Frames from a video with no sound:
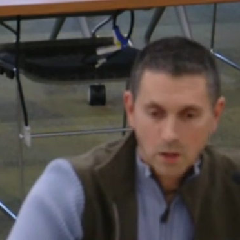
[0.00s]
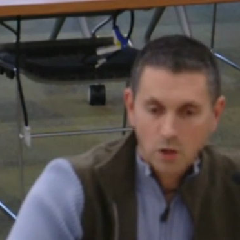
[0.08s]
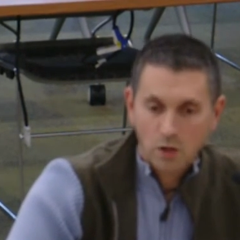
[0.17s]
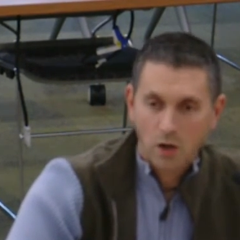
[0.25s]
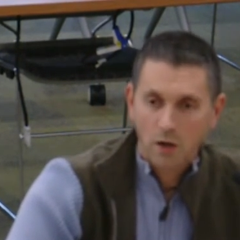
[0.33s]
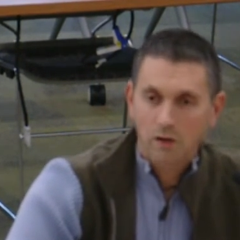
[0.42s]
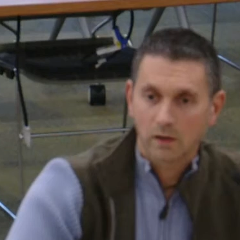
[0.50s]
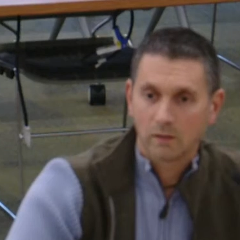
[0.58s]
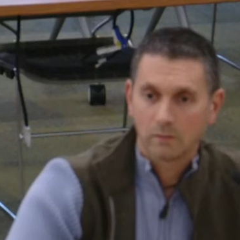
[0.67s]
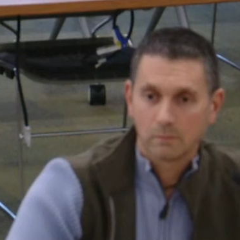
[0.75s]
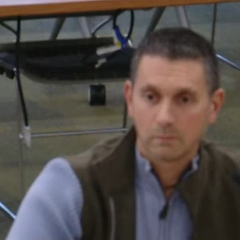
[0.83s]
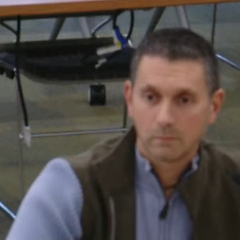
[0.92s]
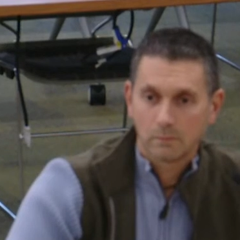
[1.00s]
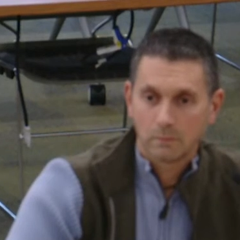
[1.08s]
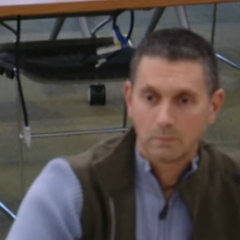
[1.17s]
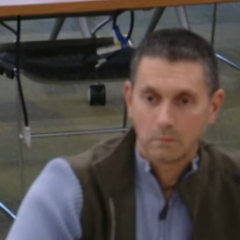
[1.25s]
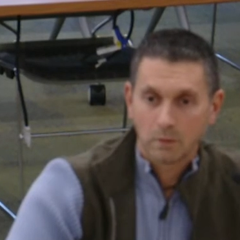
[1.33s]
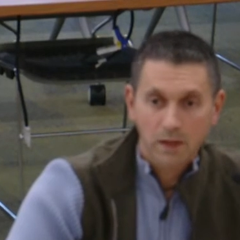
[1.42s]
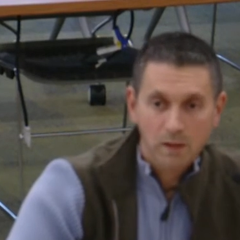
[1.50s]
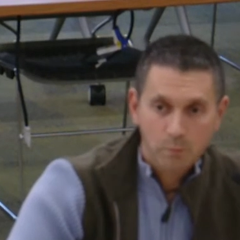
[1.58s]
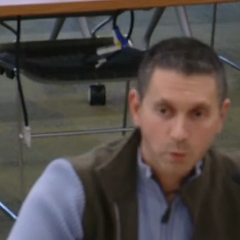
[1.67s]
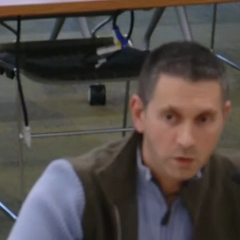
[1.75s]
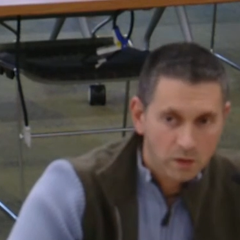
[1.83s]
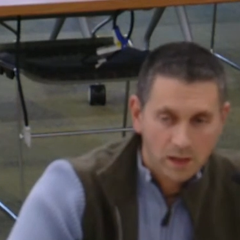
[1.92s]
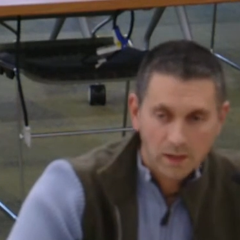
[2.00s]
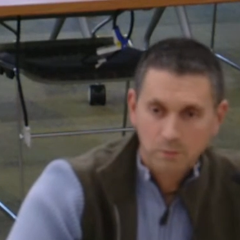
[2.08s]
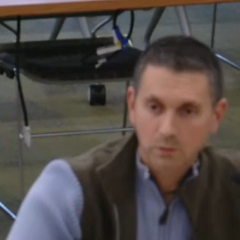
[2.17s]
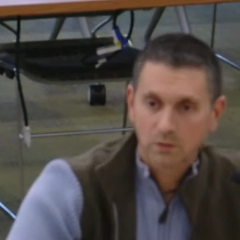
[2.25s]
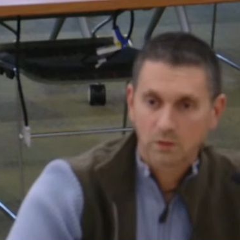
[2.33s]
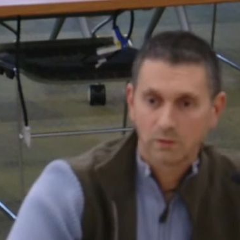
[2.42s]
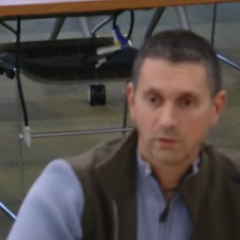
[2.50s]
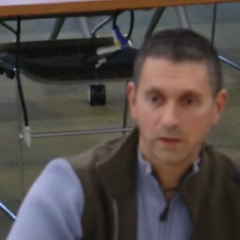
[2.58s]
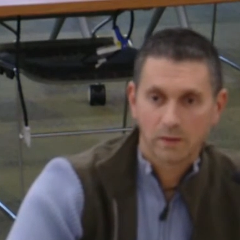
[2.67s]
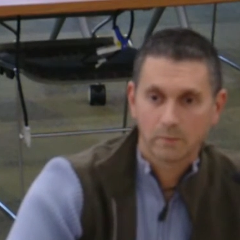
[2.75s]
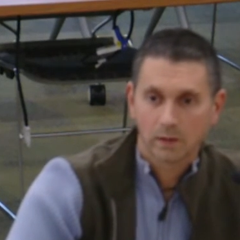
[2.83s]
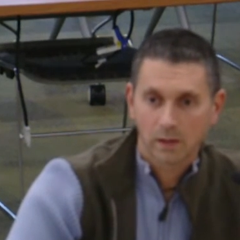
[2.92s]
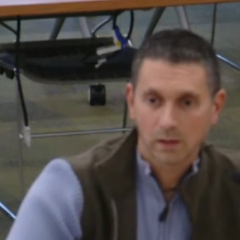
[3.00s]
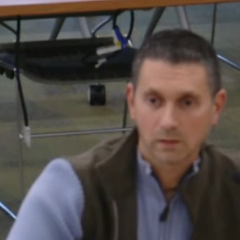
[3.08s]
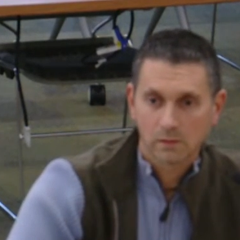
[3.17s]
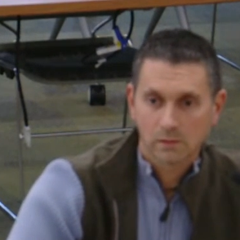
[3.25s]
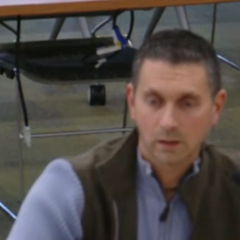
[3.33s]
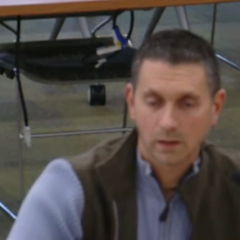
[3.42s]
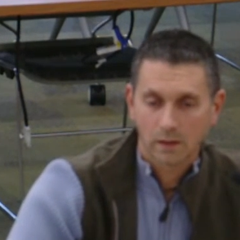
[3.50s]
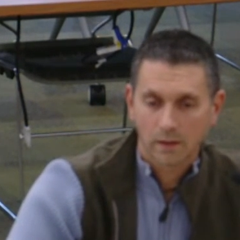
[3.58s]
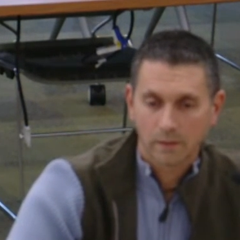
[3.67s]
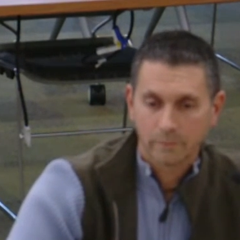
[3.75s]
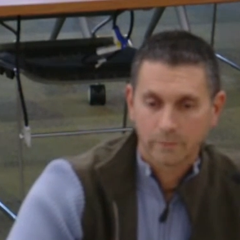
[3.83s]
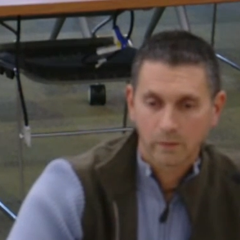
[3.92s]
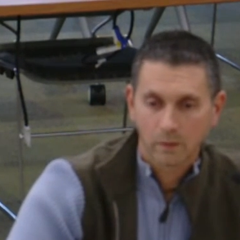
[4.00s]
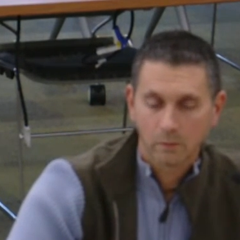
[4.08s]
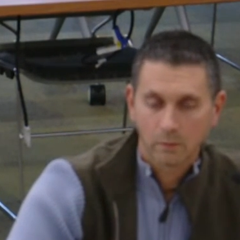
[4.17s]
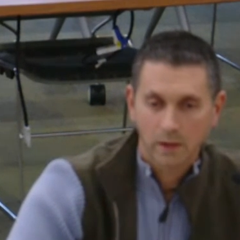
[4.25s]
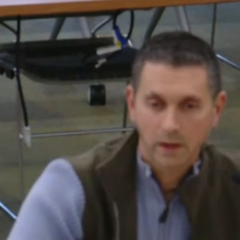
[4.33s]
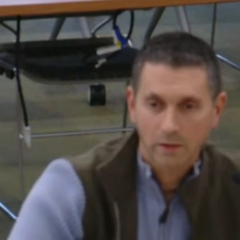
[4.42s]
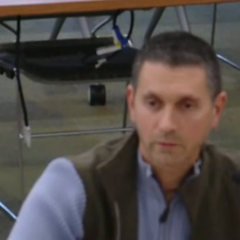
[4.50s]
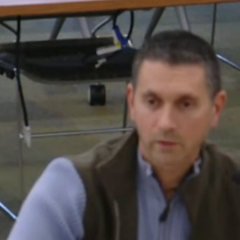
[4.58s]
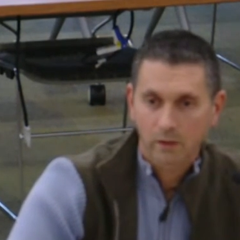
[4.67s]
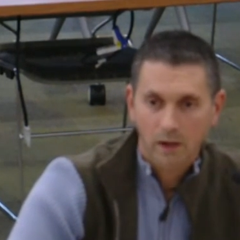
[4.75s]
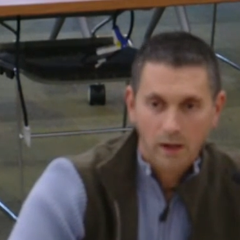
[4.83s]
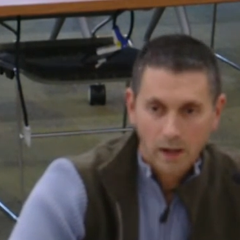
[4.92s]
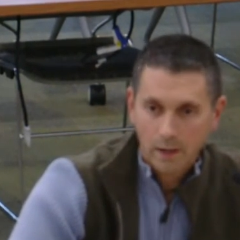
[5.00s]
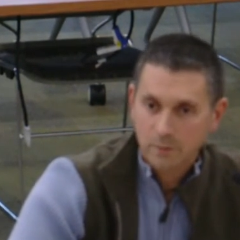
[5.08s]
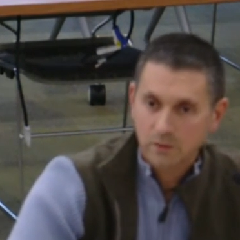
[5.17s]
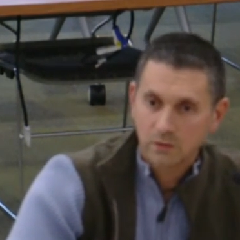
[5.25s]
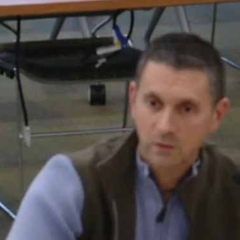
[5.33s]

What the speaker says: garden, play board games with your family. Whatever hobbies you